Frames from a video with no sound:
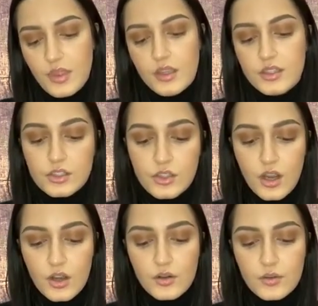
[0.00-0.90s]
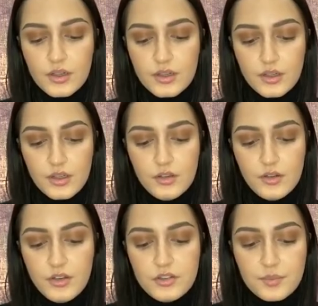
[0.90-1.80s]
So you
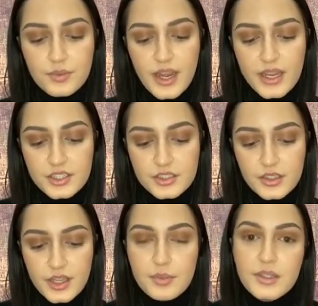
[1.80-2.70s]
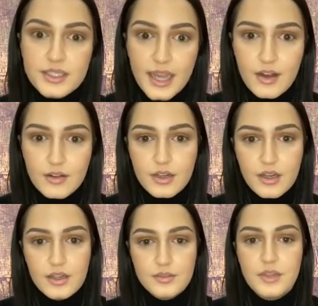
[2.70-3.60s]
could use a brush to like blend it out.
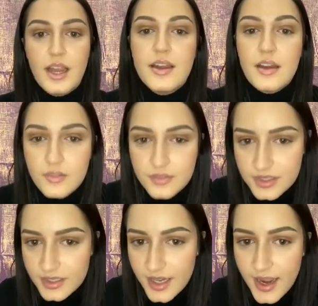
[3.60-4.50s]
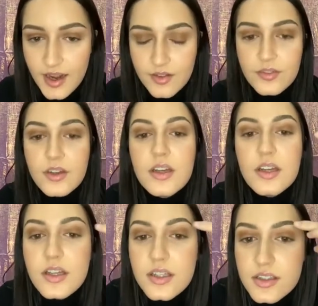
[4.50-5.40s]
I obviously have
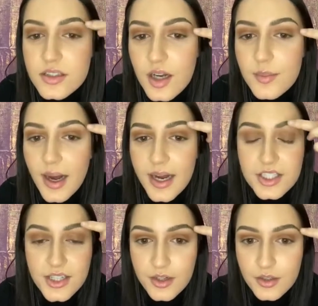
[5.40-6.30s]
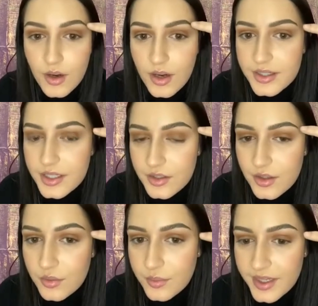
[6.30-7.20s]
some eyeshadow on here
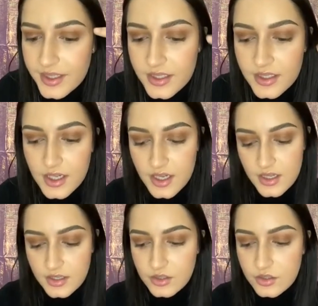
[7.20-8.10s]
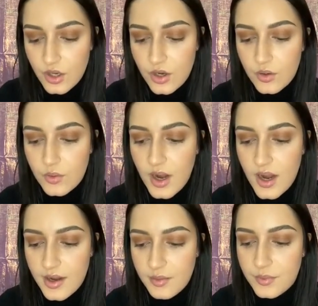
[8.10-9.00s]
already. So
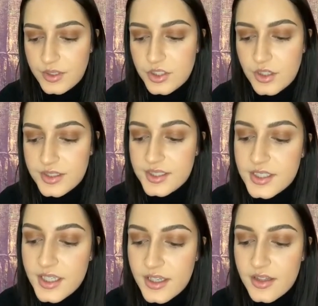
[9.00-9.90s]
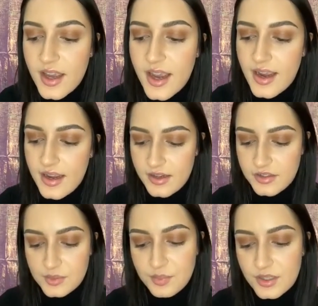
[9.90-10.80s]
I want y'all to see that I can
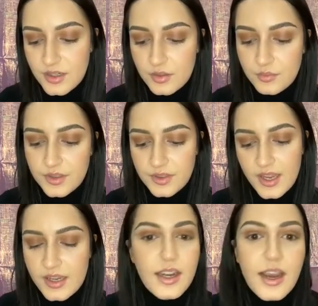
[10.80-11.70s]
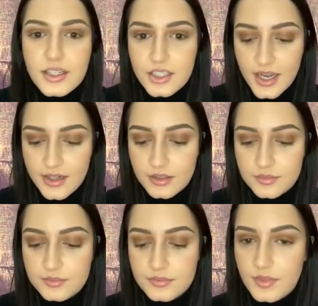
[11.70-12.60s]
just put it on with any kind of
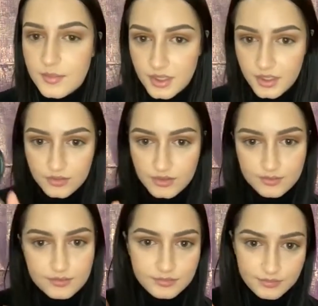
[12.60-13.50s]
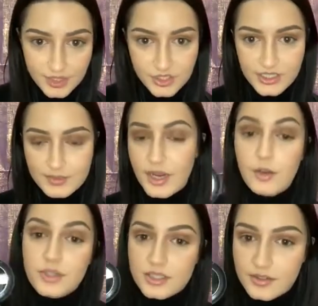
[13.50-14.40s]
shadow. I'm gonna use my trusty mirror. I
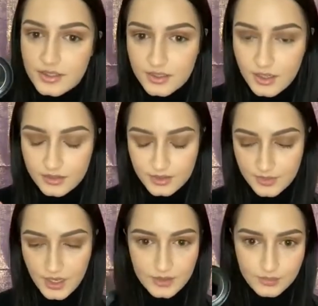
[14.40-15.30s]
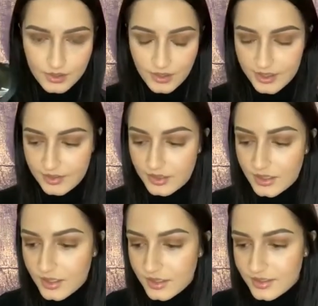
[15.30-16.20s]
wish I was this color, I'm not, I'm sorry.
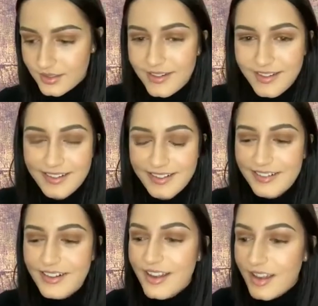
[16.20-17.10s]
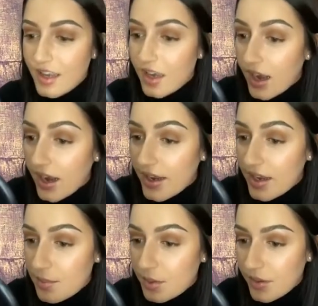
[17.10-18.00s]
So I
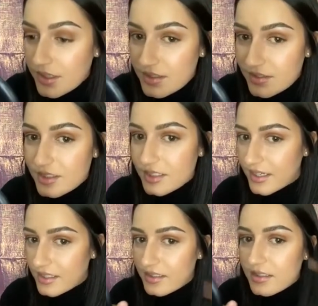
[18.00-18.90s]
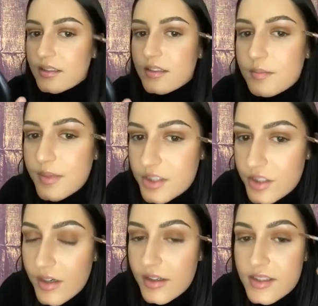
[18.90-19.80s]
am going to just make sure
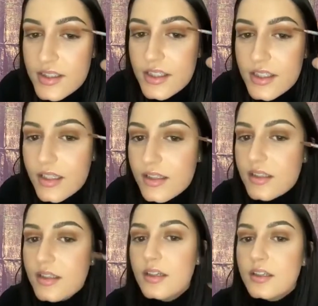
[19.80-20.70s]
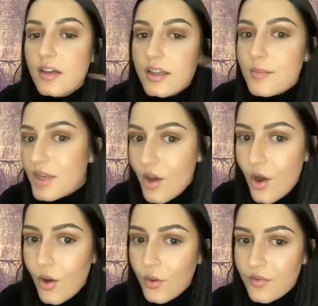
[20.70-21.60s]
y'all can see. Y'all let me
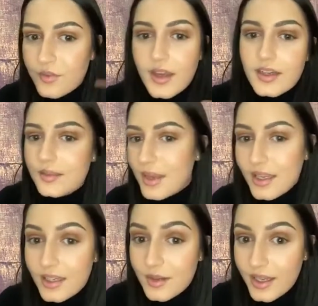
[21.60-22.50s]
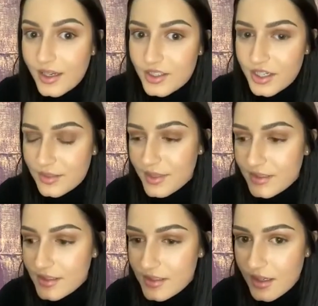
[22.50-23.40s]
know if I need to make any like
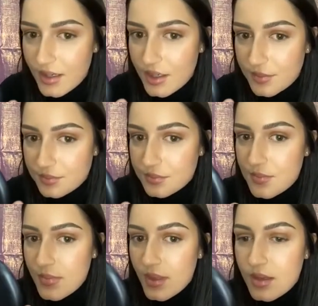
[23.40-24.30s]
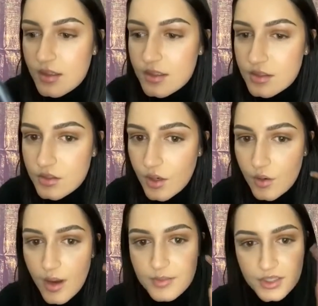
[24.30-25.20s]
adjustments.
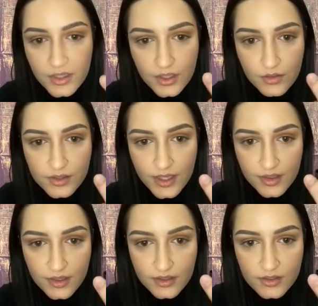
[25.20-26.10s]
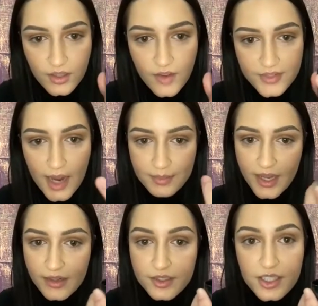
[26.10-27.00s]
So I'm just gonna use like the soft
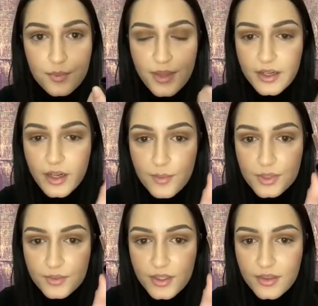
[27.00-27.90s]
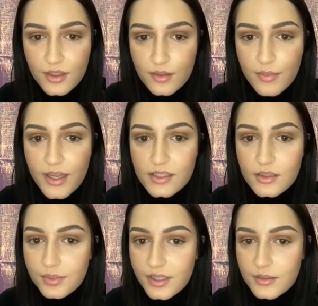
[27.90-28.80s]
applicator tip that it comes with. It makes
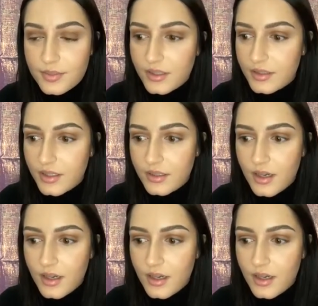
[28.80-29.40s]
the blendability